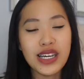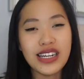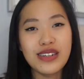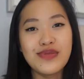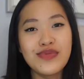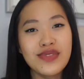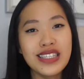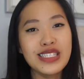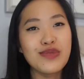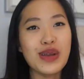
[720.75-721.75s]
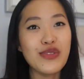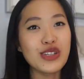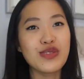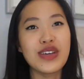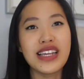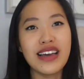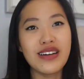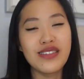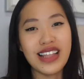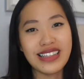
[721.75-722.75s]
but this is my first
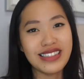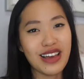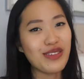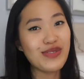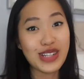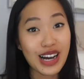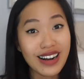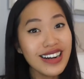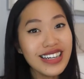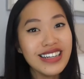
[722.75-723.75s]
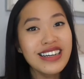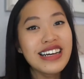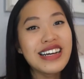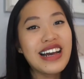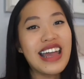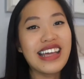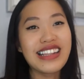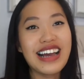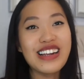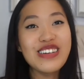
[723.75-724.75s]
video that's not a vlog.
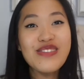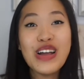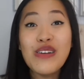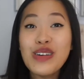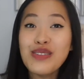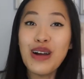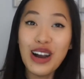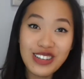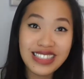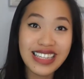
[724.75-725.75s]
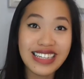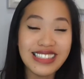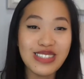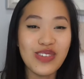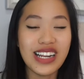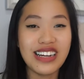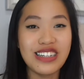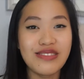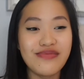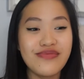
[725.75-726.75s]
And I don't even know how I'm gonna post this, but
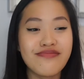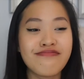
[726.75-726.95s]
yeah.